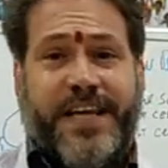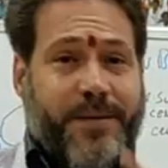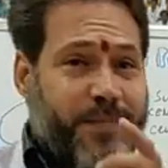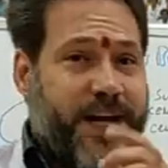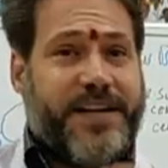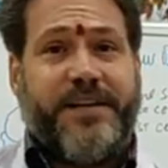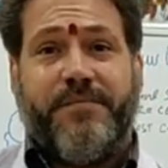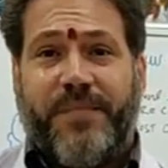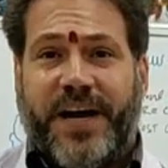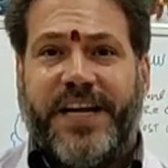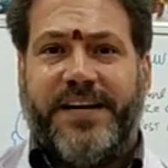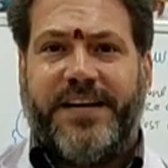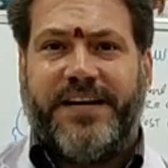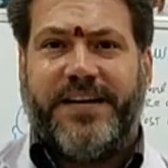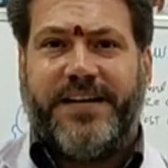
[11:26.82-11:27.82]
Keep that in
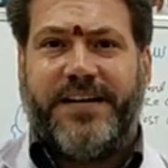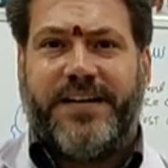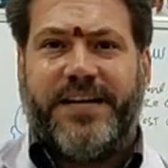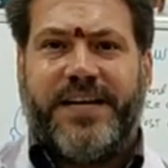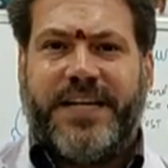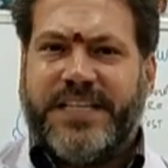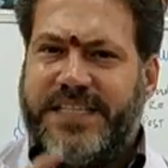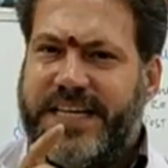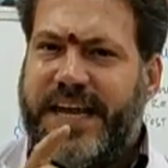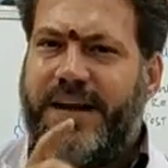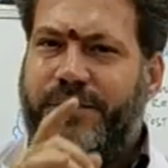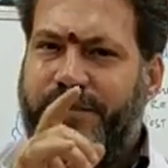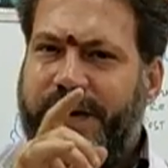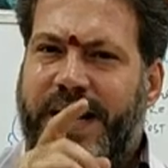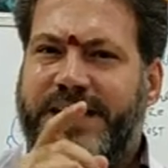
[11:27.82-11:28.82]
mind.
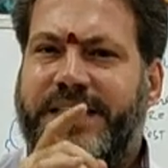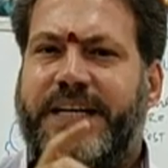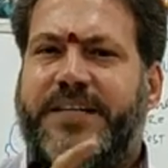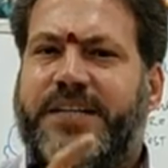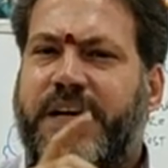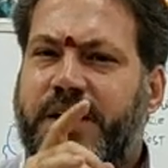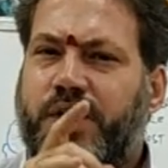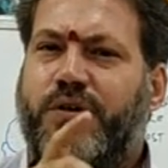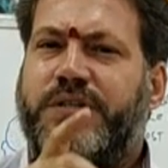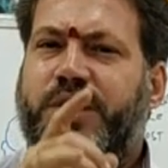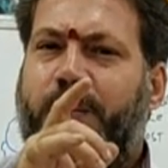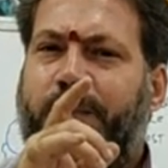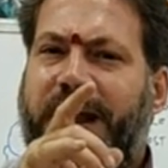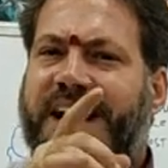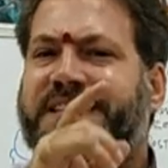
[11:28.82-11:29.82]
Self-directed
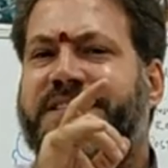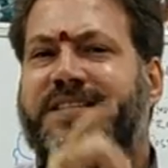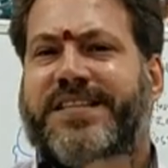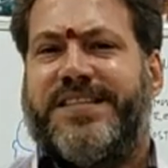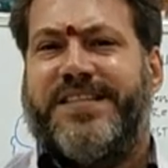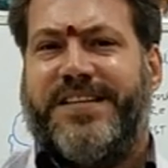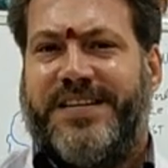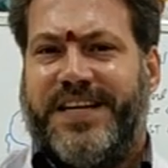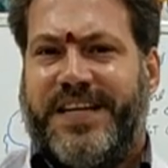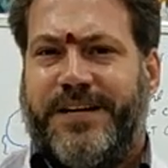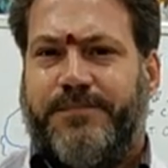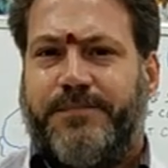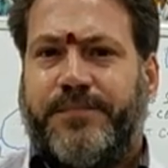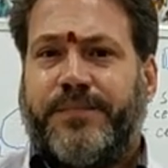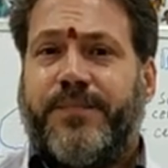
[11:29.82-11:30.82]

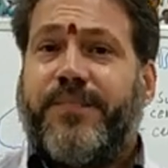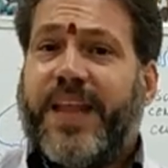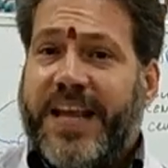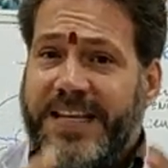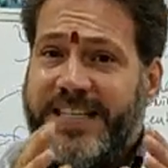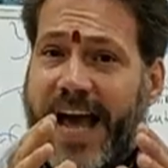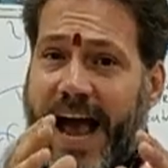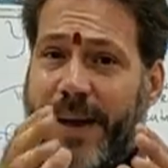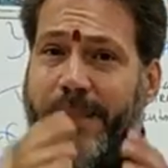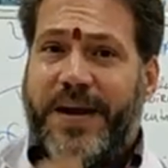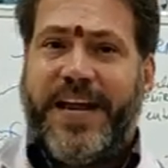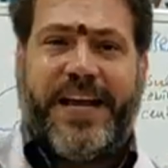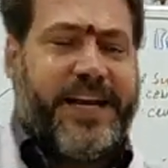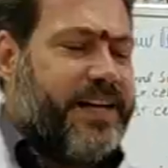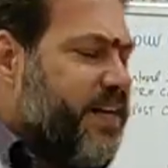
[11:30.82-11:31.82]
neuroplasticity is
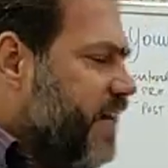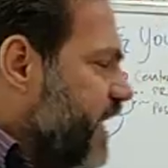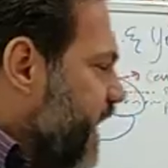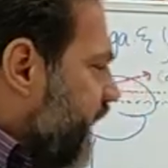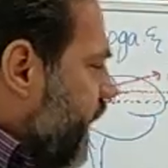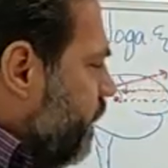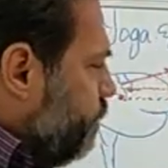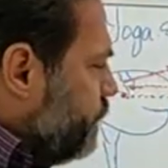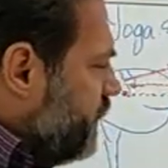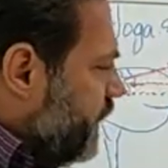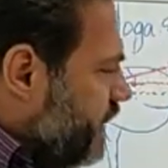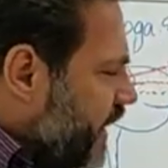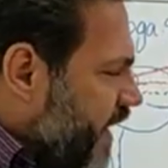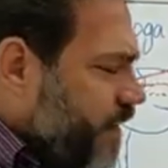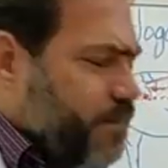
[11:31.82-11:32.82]
happening
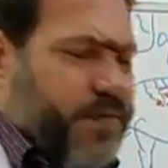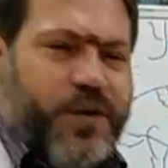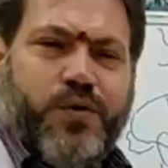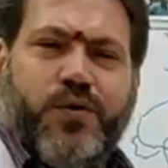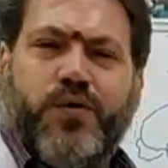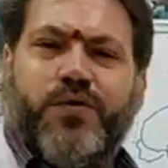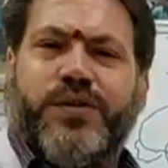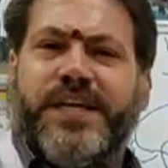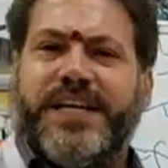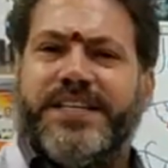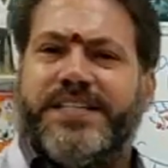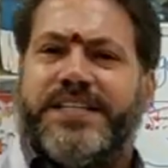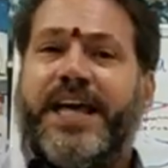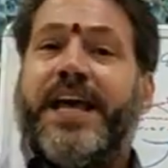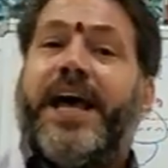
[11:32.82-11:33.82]
every time you do
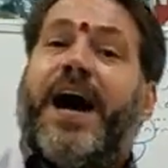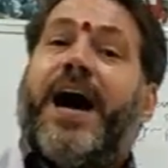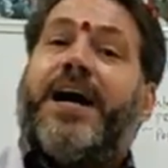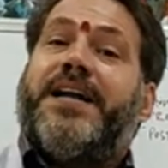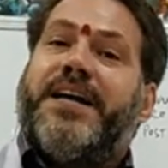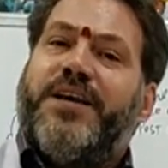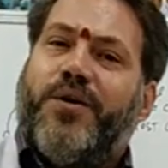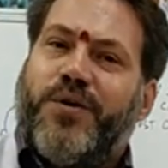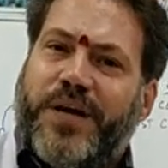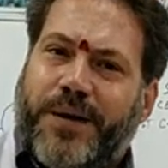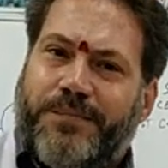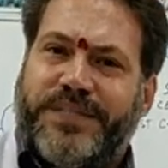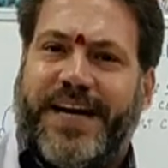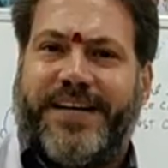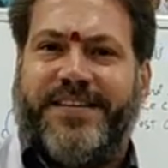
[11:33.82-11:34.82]
these Hatha
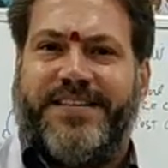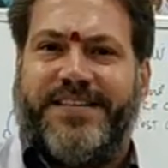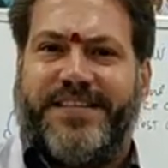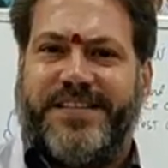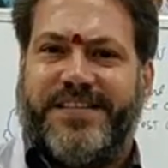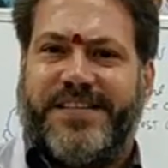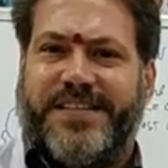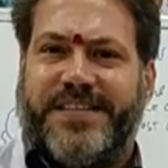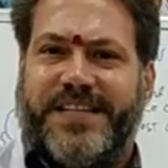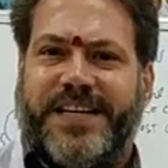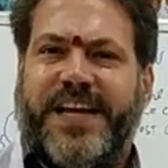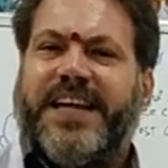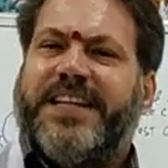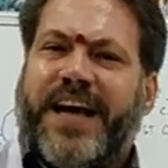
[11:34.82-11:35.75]
Yoga practices.